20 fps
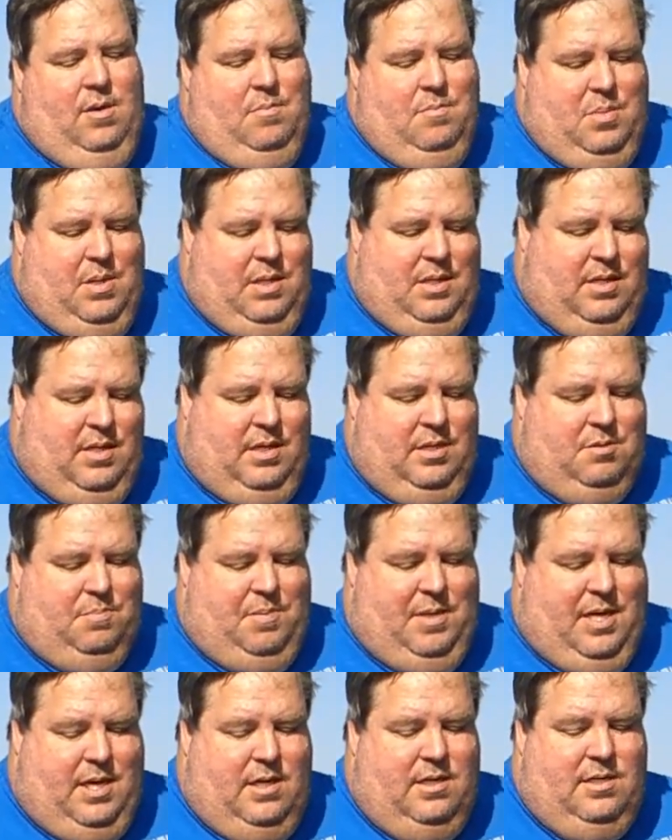But this,
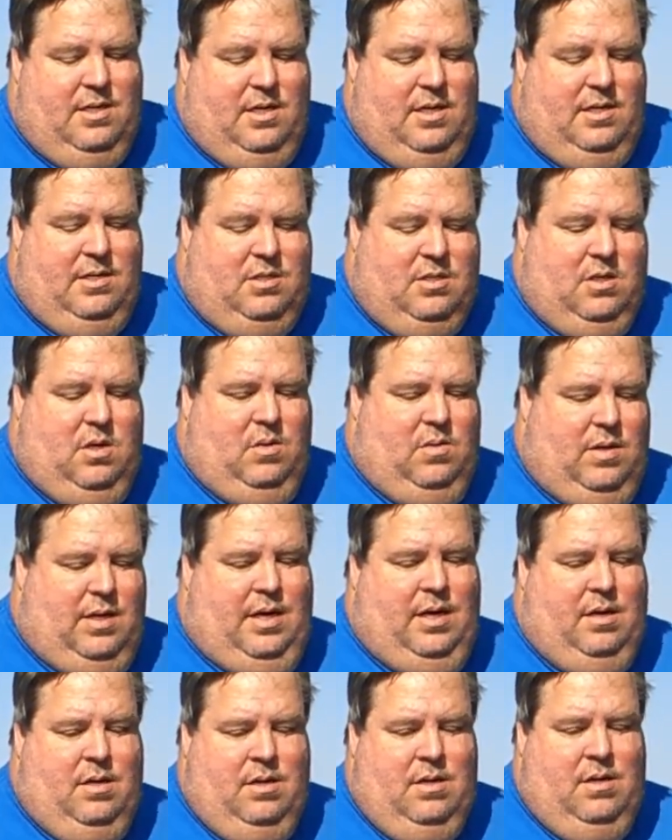because it is so
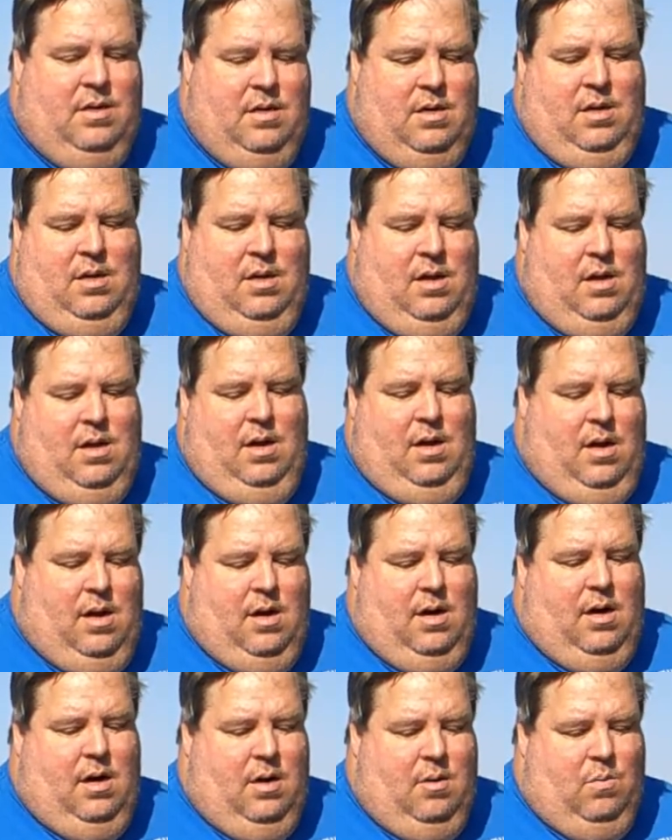lean,
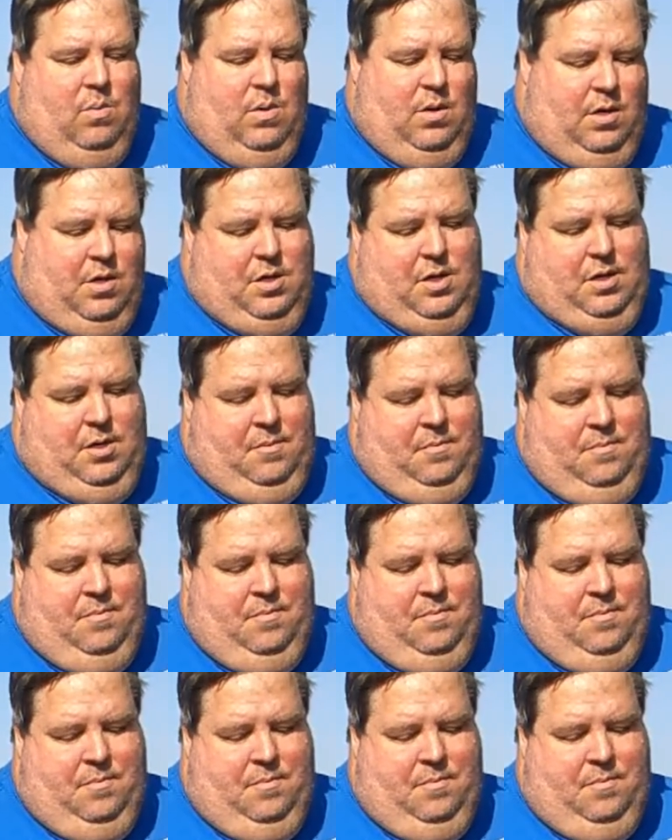we're good.